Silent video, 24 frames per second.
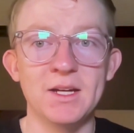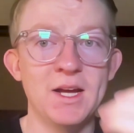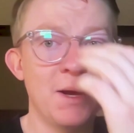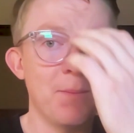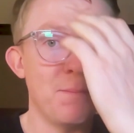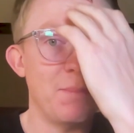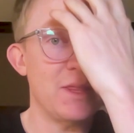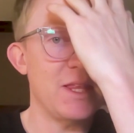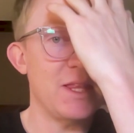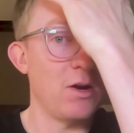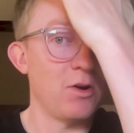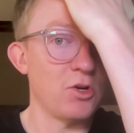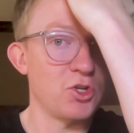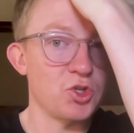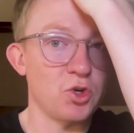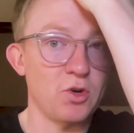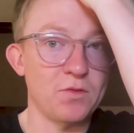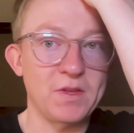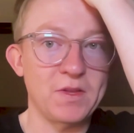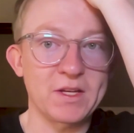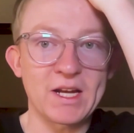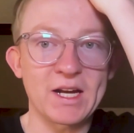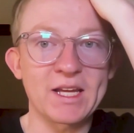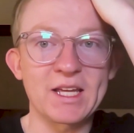but they're not sure if
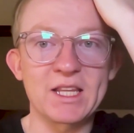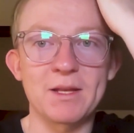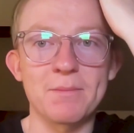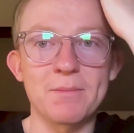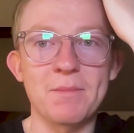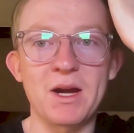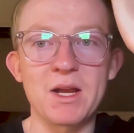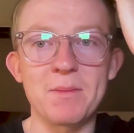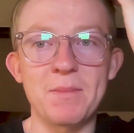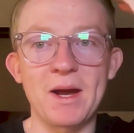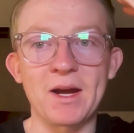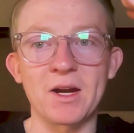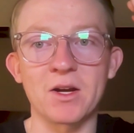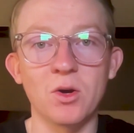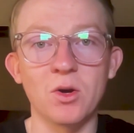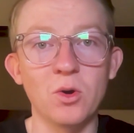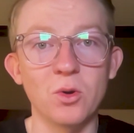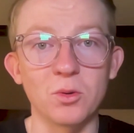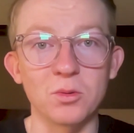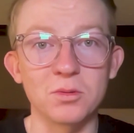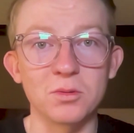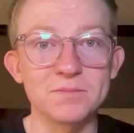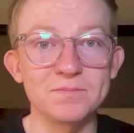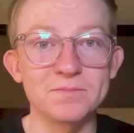they're going to get their money back at
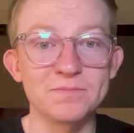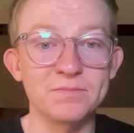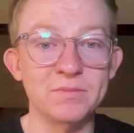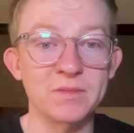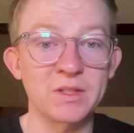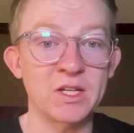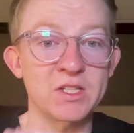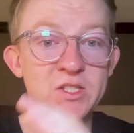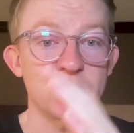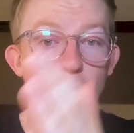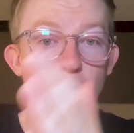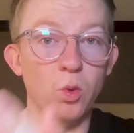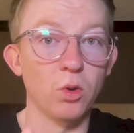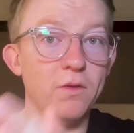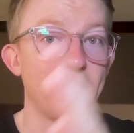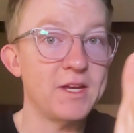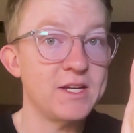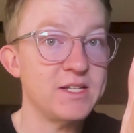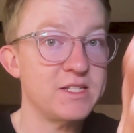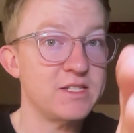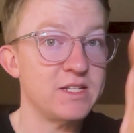all, because all of these